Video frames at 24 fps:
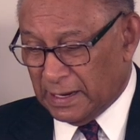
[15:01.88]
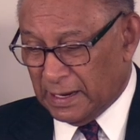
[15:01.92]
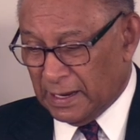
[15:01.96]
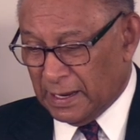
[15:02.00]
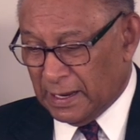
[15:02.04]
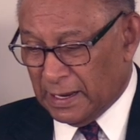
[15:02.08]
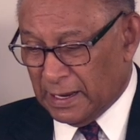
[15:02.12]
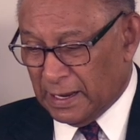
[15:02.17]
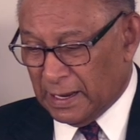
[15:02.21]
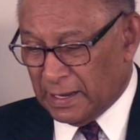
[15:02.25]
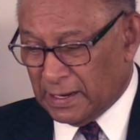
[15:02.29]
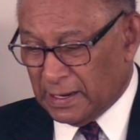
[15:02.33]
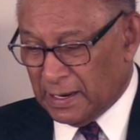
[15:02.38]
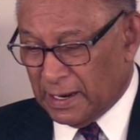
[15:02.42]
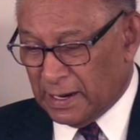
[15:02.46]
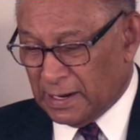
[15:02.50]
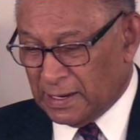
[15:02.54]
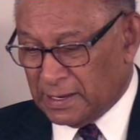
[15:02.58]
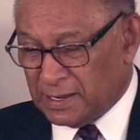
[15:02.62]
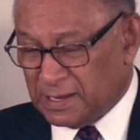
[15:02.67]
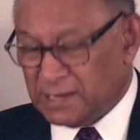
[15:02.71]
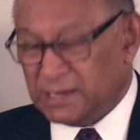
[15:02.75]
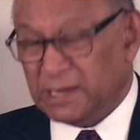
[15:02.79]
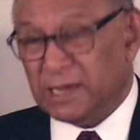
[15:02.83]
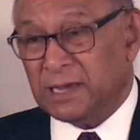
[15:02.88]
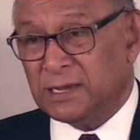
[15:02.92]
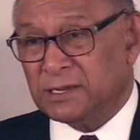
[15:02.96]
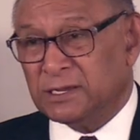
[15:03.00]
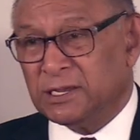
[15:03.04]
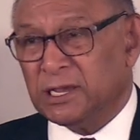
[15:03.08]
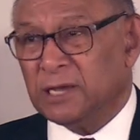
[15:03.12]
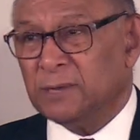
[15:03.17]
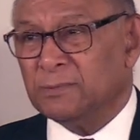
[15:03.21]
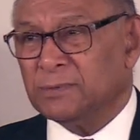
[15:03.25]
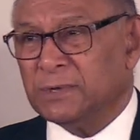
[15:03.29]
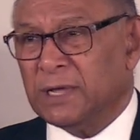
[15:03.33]
and, and it
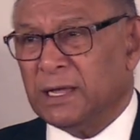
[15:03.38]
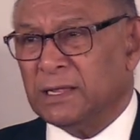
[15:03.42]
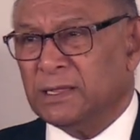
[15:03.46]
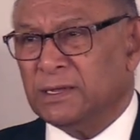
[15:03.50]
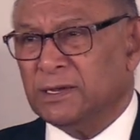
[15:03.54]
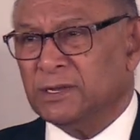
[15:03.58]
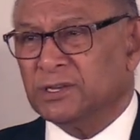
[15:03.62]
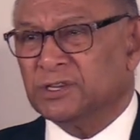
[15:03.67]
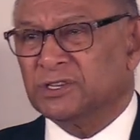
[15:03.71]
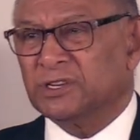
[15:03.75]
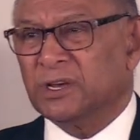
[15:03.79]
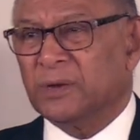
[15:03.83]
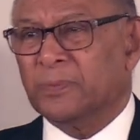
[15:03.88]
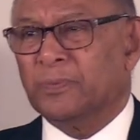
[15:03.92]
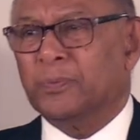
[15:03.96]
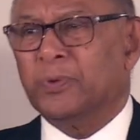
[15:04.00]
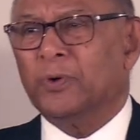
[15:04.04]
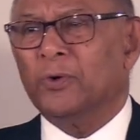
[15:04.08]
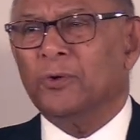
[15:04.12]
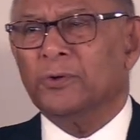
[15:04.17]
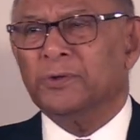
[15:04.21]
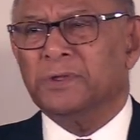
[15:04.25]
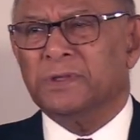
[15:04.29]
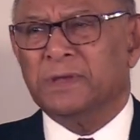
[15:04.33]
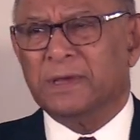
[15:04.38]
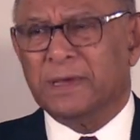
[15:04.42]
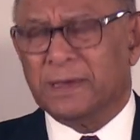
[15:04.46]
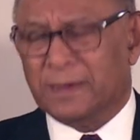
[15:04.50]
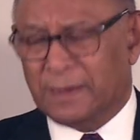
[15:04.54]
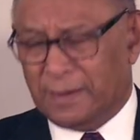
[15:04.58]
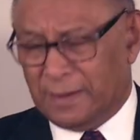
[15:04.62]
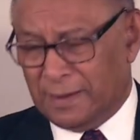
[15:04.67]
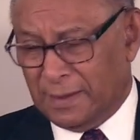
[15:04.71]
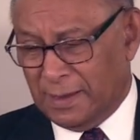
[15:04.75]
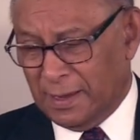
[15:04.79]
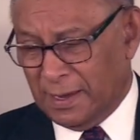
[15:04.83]
seems that he's
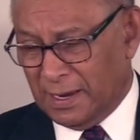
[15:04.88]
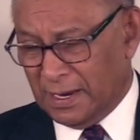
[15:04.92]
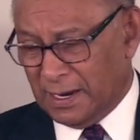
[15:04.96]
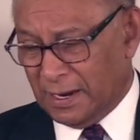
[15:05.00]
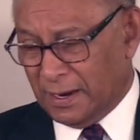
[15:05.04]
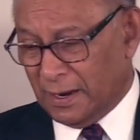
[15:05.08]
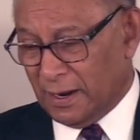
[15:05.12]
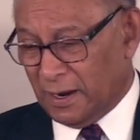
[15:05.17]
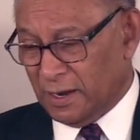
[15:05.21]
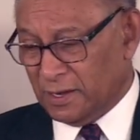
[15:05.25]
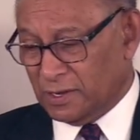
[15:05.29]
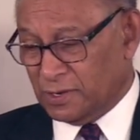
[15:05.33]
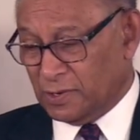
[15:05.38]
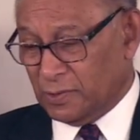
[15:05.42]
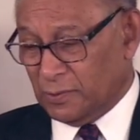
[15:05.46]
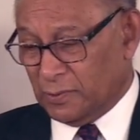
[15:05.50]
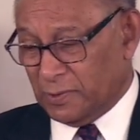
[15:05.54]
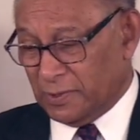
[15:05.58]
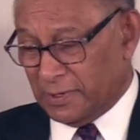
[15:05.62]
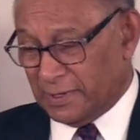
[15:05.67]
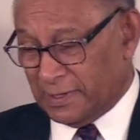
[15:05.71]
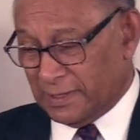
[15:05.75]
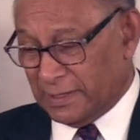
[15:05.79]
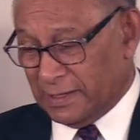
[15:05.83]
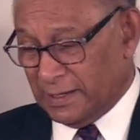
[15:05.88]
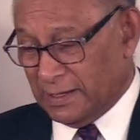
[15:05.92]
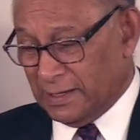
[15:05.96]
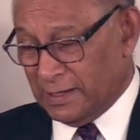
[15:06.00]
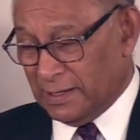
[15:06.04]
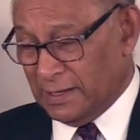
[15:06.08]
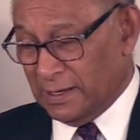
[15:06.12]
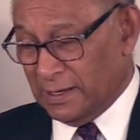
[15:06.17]
supporting God's word.